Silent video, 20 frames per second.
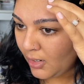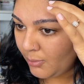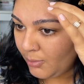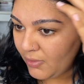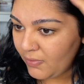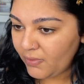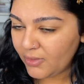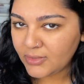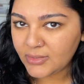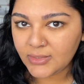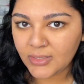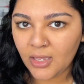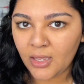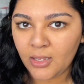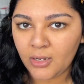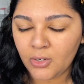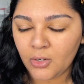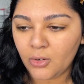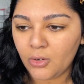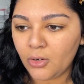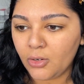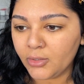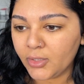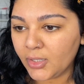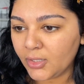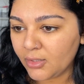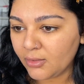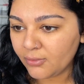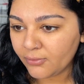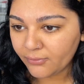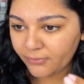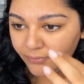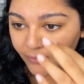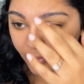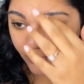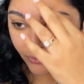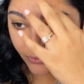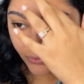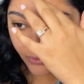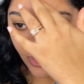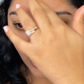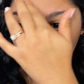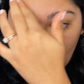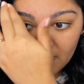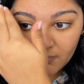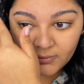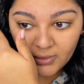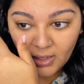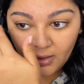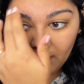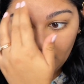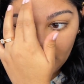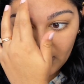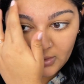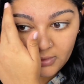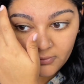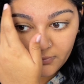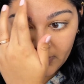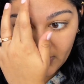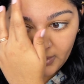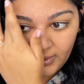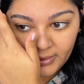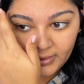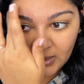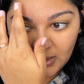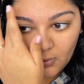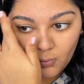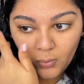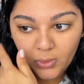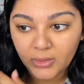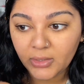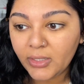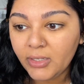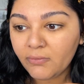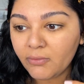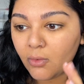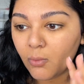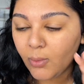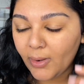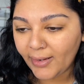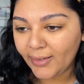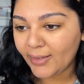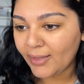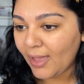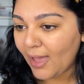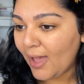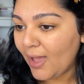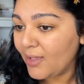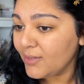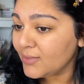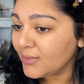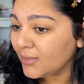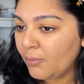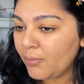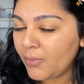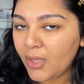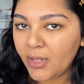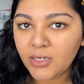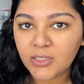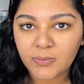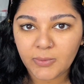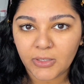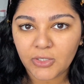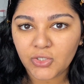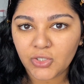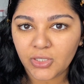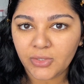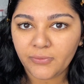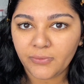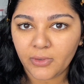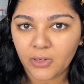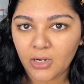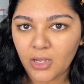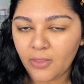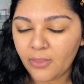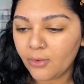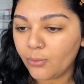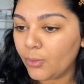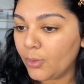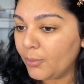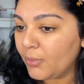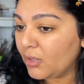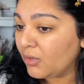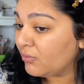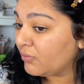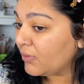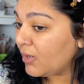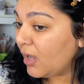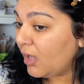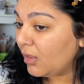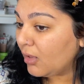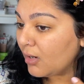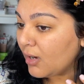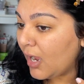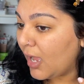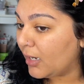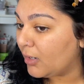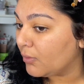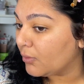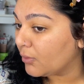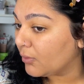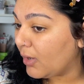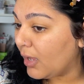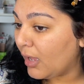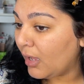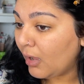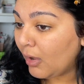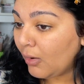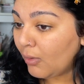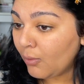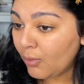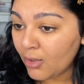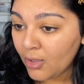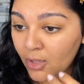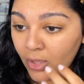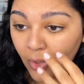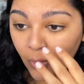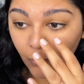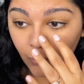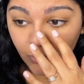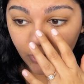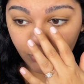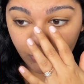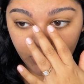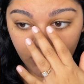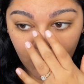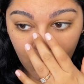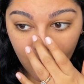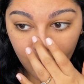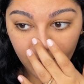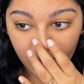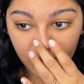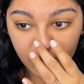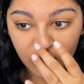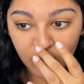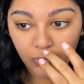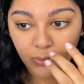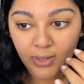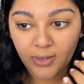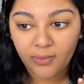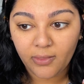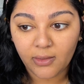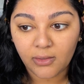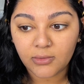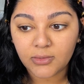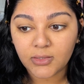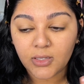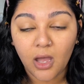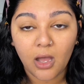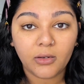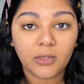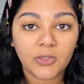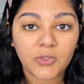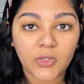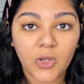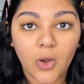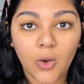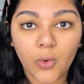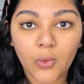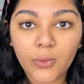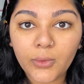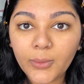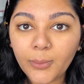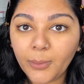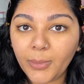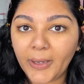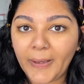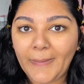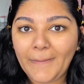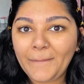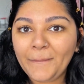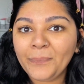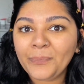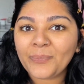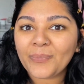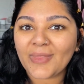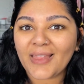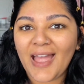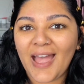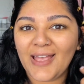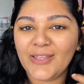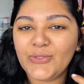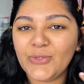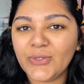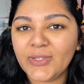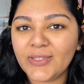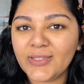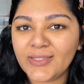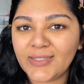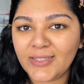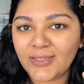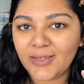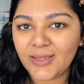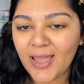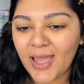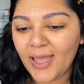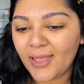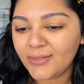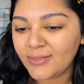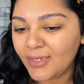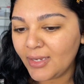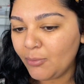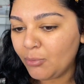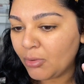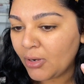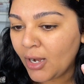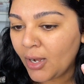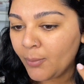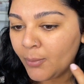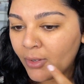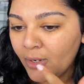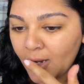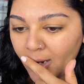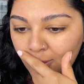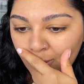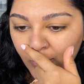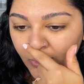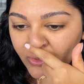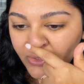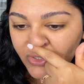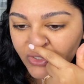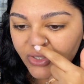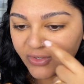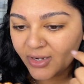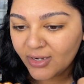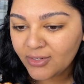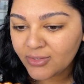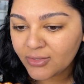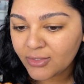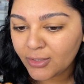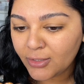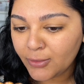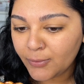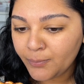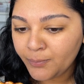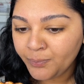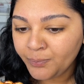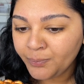in the sun or getting photographed. I really feel like it would leave a white cast, and especially for other women of color, I don't know how we'd be able to wear this on its own. But as you can see, as a primer and moisturizer,